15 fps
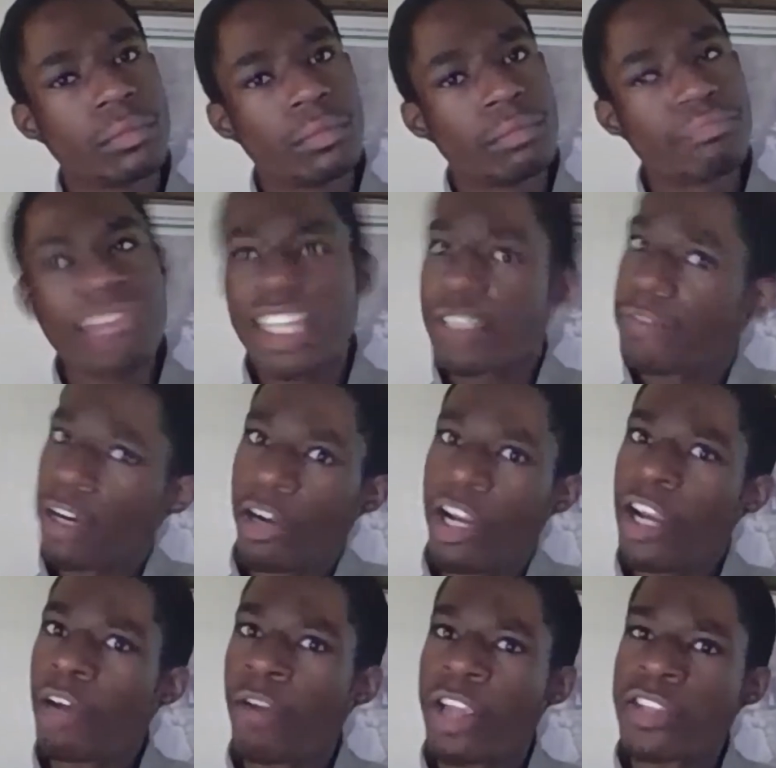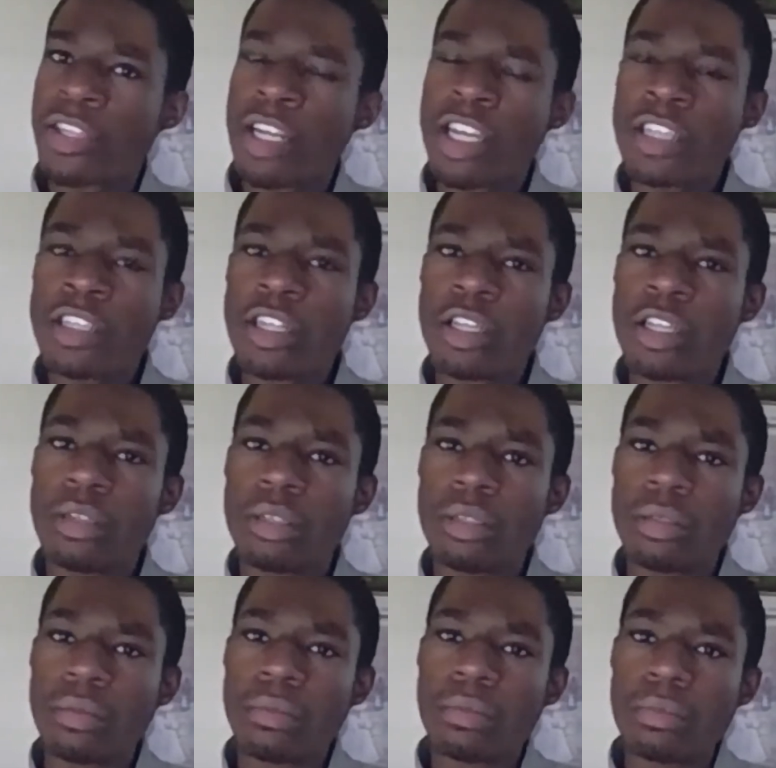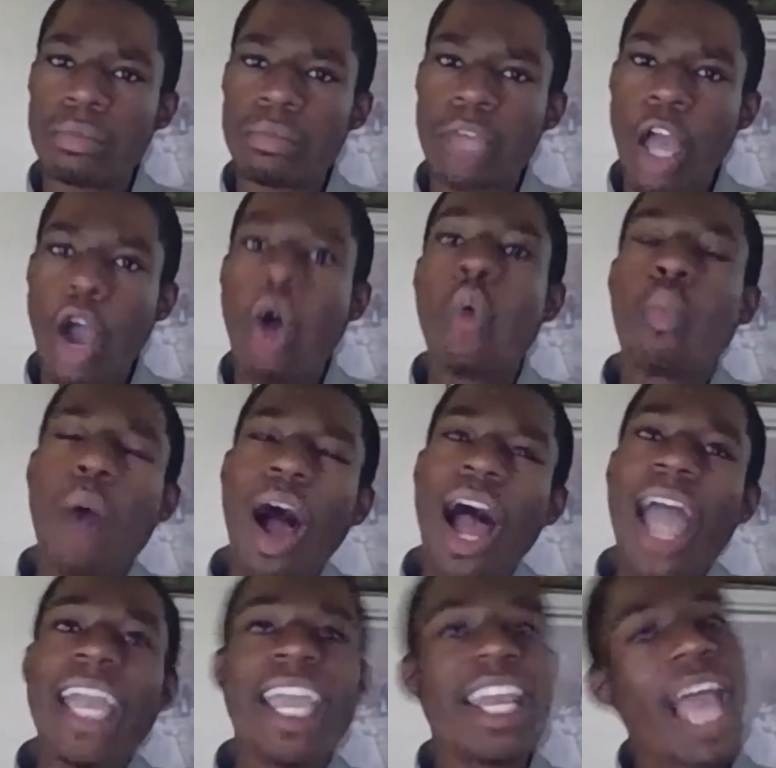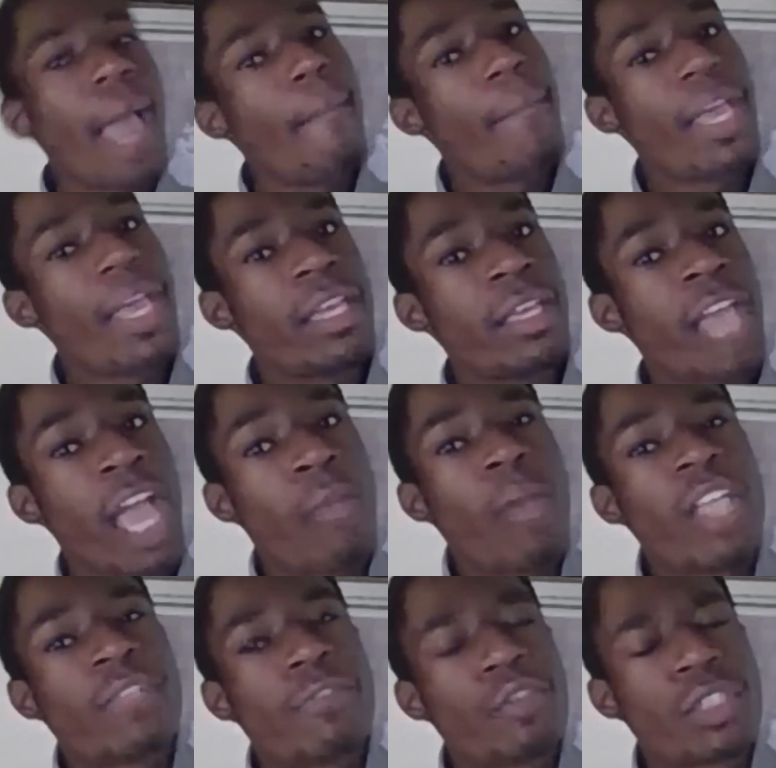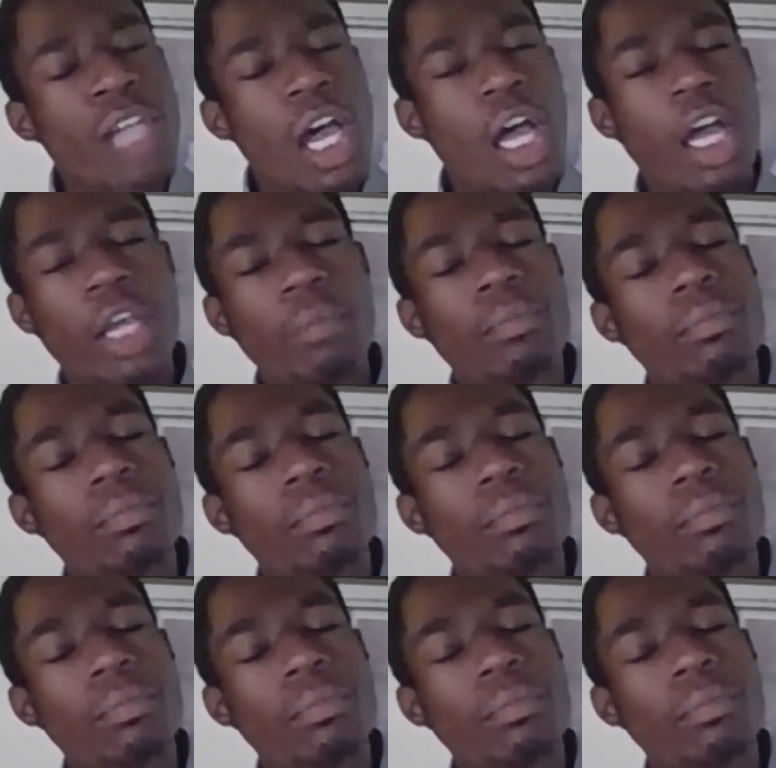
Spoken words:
that's very interesting, isn't it? Why can that be a wasteful time?